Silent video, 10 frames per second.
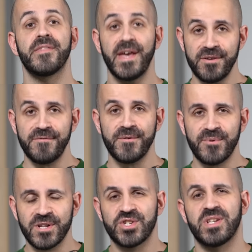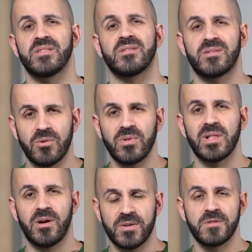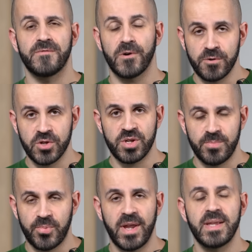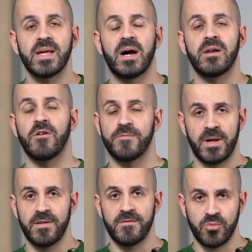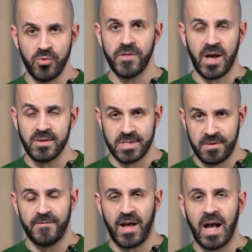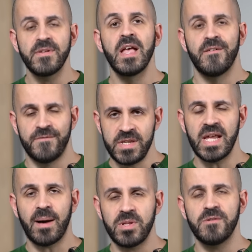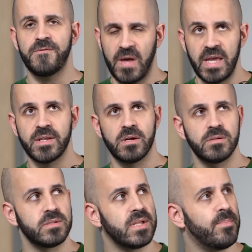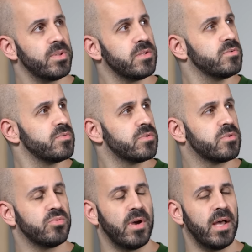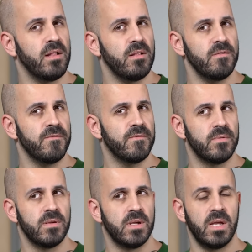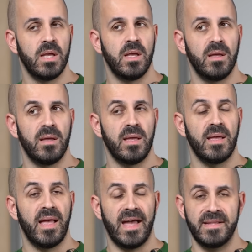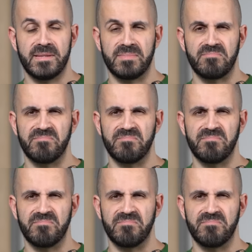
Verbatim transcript: thank you for watching the total cost of ownership breakdown of my 2005 VW Phaeton W12 and